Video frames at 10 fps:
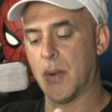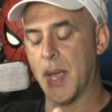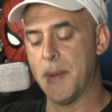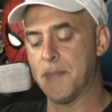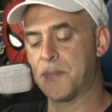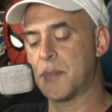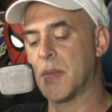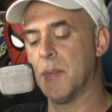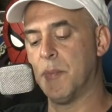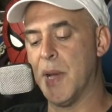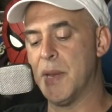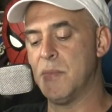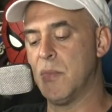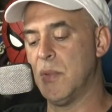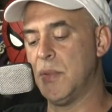okay,
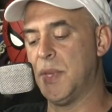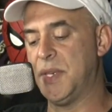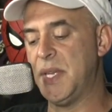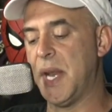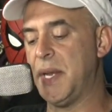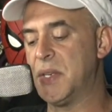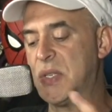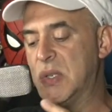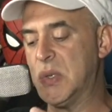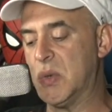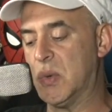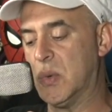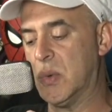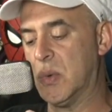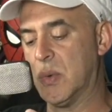but the
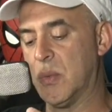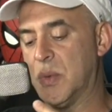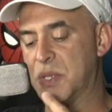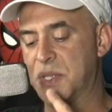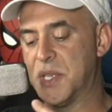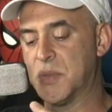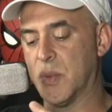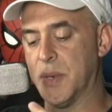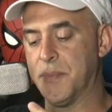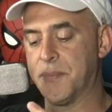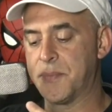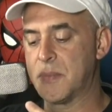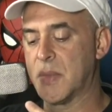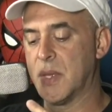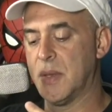D82, which is this one,
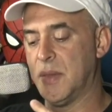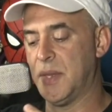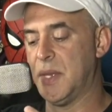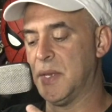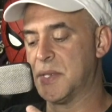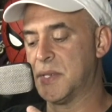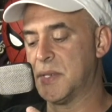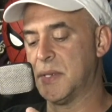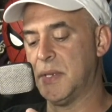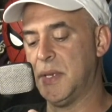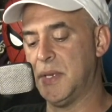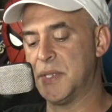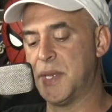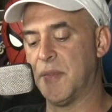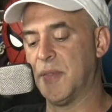this
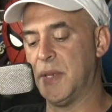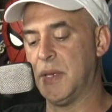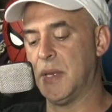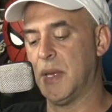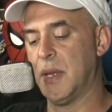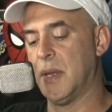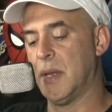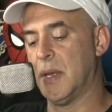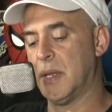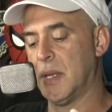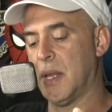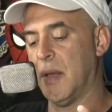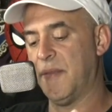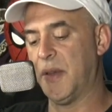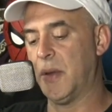is definitely
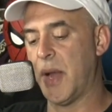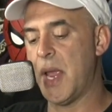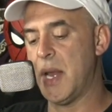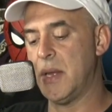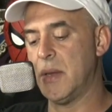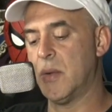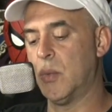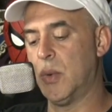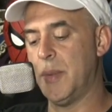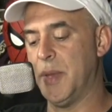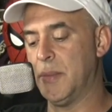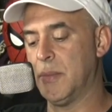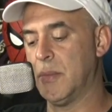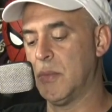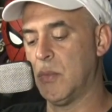a figure 8
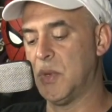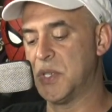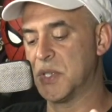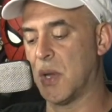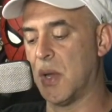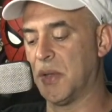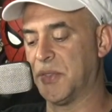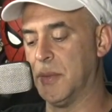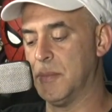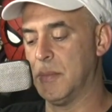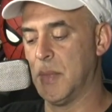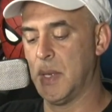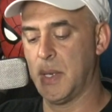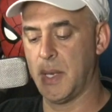ribbon, which is awesome,